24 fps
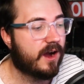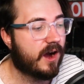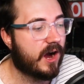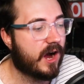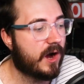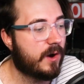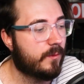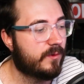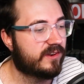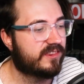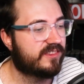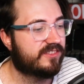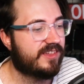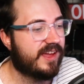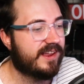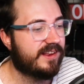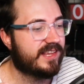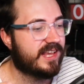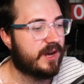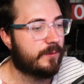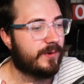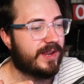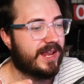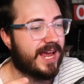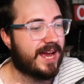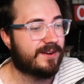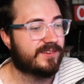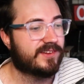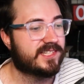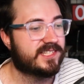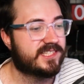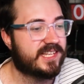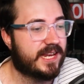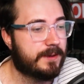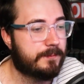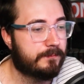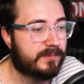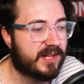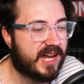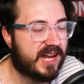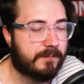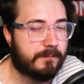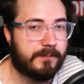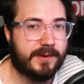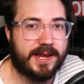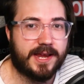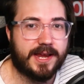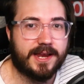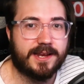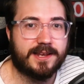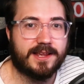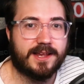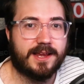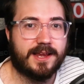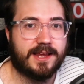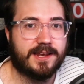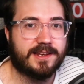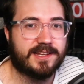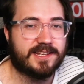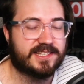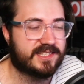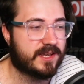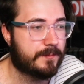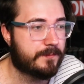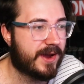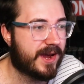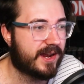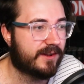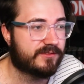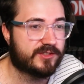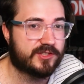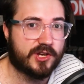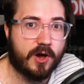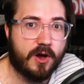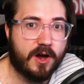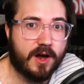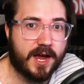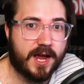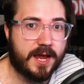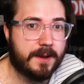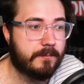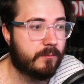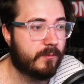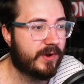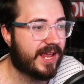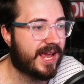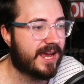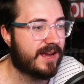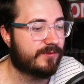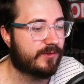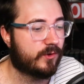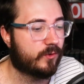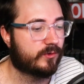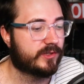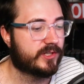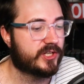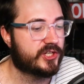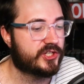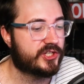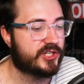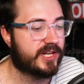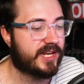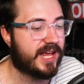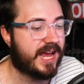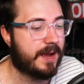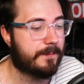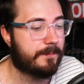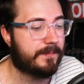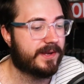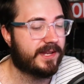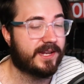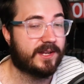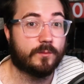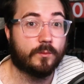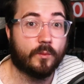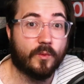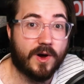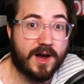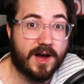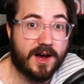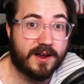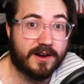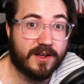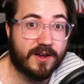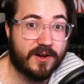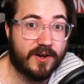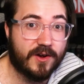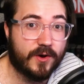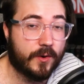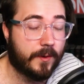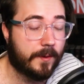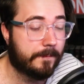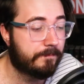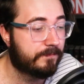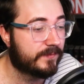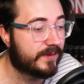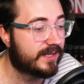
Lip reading: I would think that we haven't seen Blackbeard in this amount of time. We have all this shit happening in Wano.